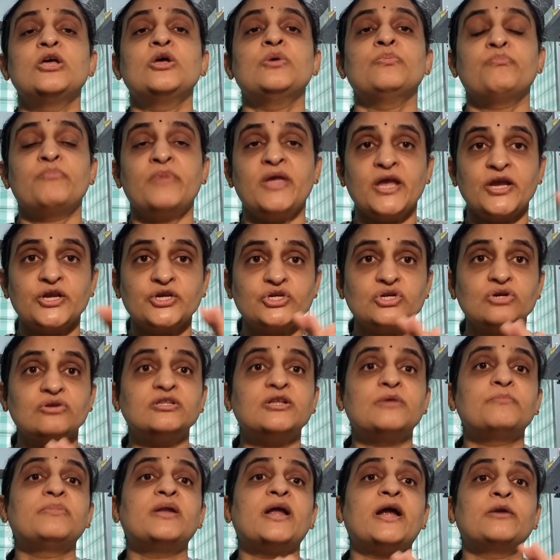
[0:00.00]
make sure the
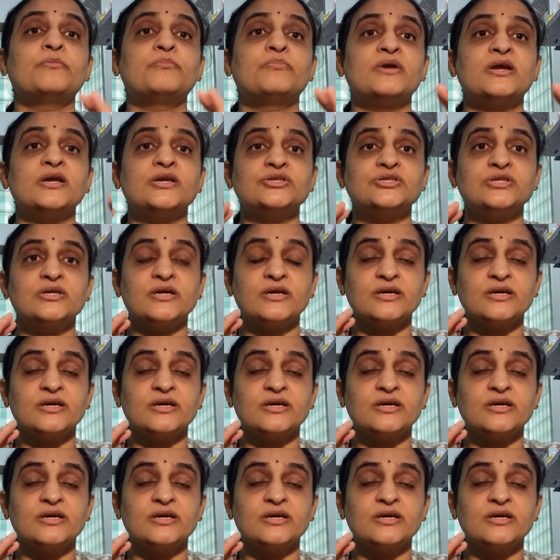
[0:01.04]
blood pressure